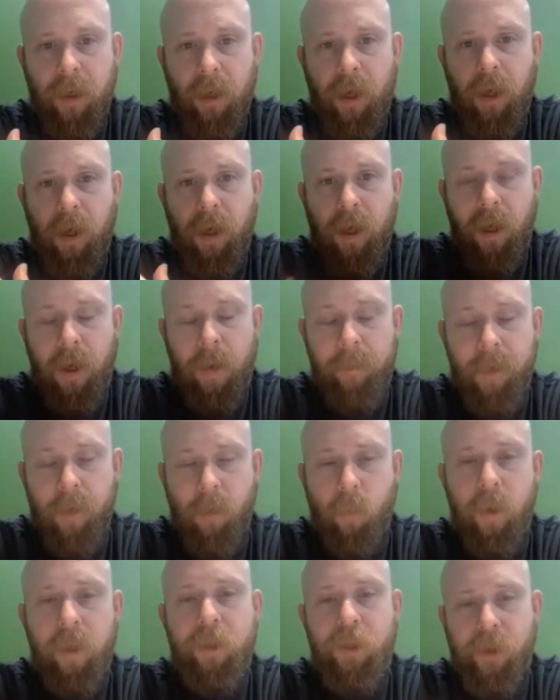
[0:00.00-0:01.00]
I'm an
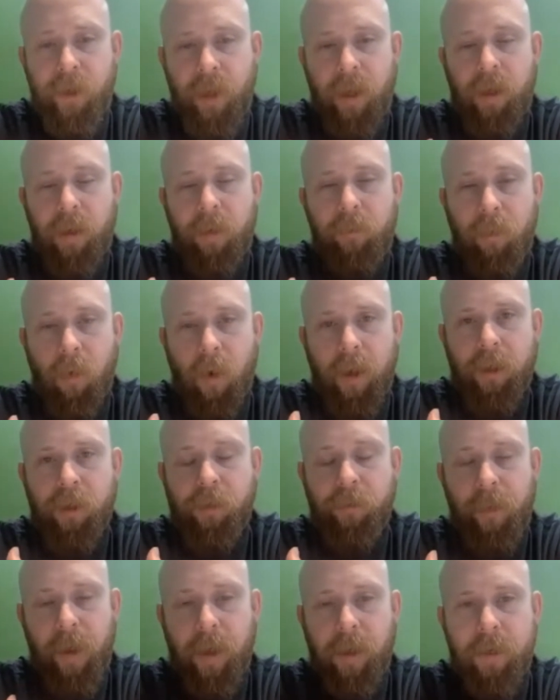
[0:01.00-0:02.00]
originating
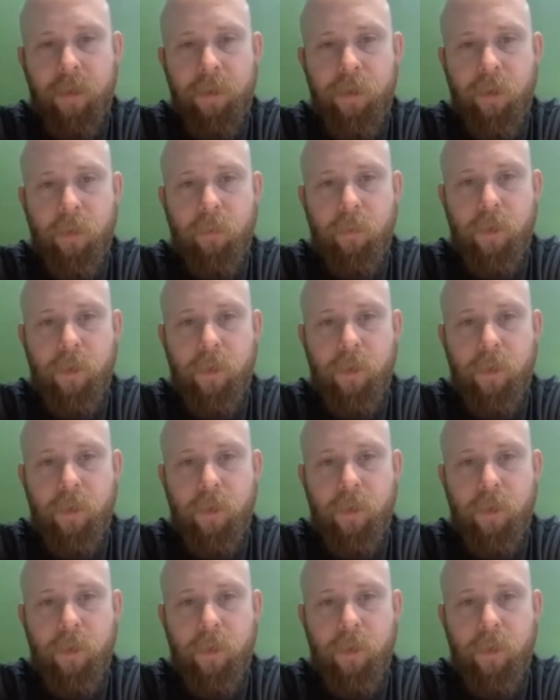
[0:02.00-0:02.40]
branch manager,